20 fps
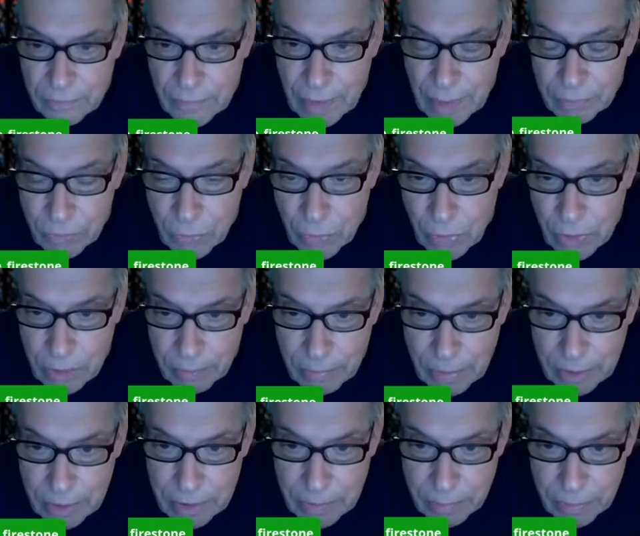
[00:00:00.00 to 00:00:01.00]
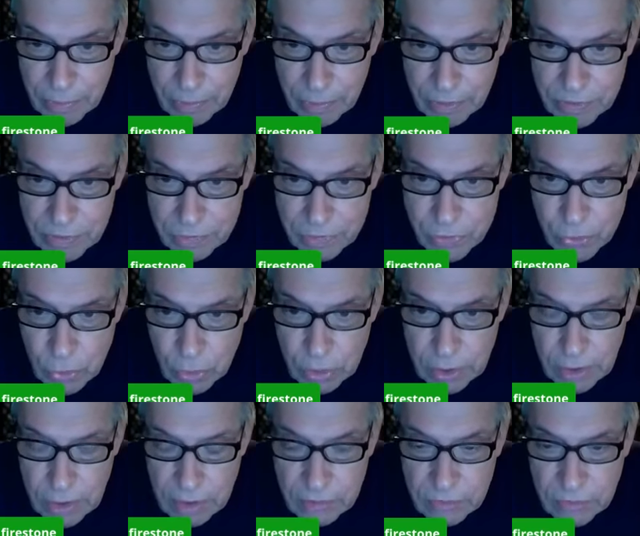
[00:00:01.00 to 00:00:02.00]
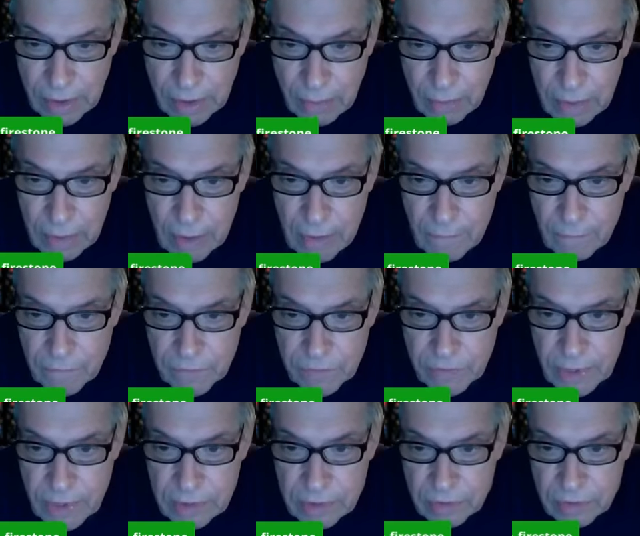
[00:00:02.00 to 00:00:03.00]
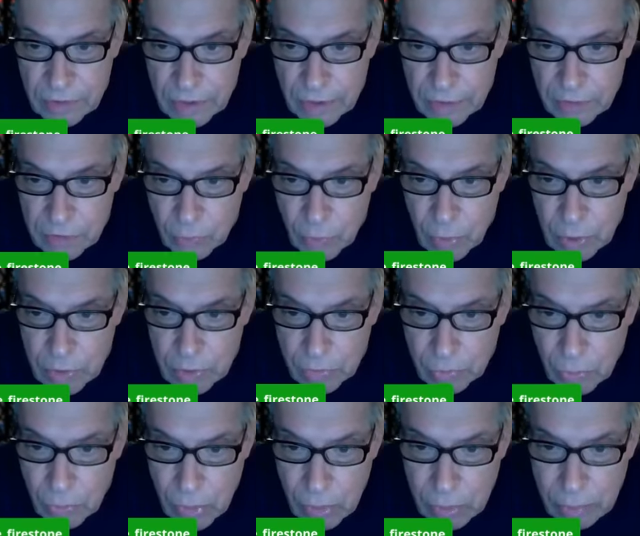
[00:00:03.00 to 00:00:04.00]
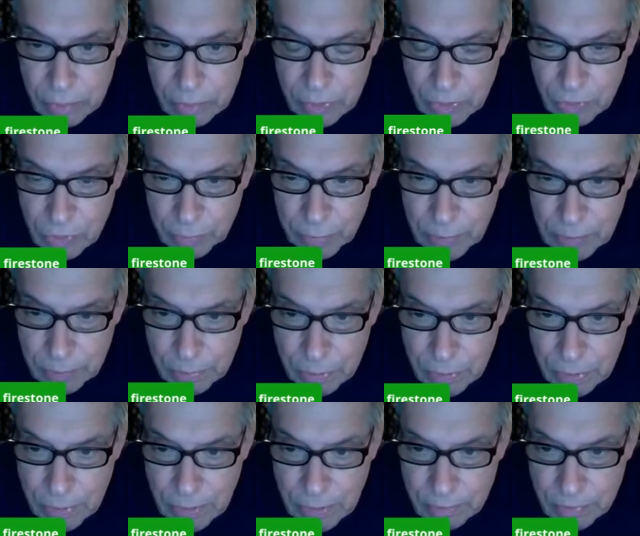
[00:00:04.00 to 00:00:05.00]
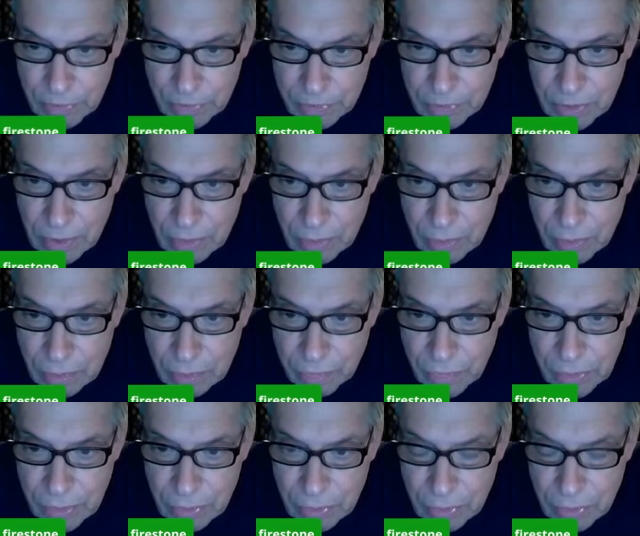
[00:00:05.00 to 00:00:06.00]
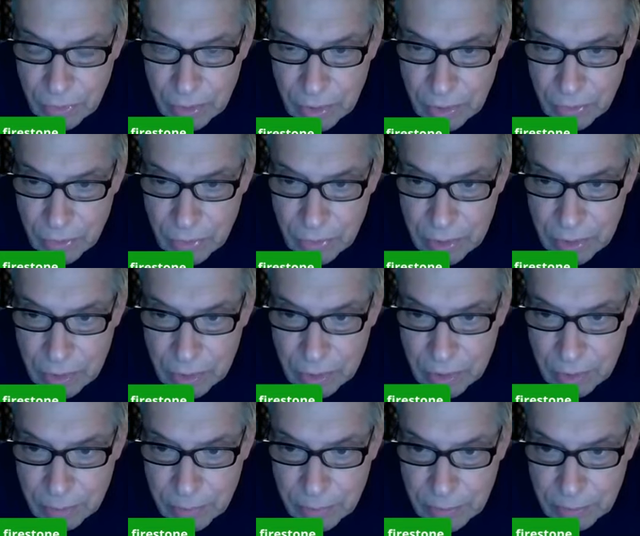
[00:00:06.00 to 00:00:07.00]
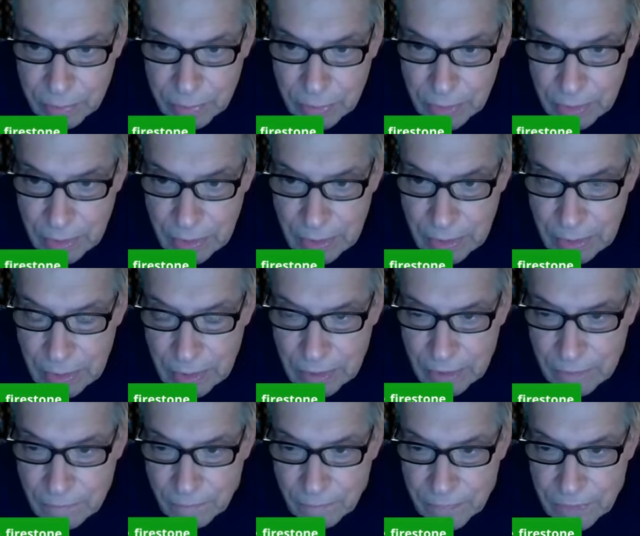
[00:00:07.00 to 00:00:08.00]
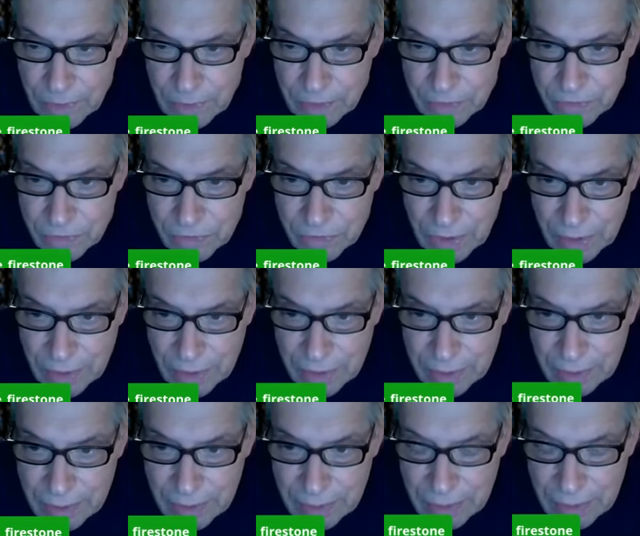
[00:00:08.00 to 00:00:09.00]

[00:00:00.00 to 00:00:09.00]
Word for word: I'm talking about the progressive short takes now. Sandy says, what is wrong with these people? They must get off on hurting or killing people. It's sick.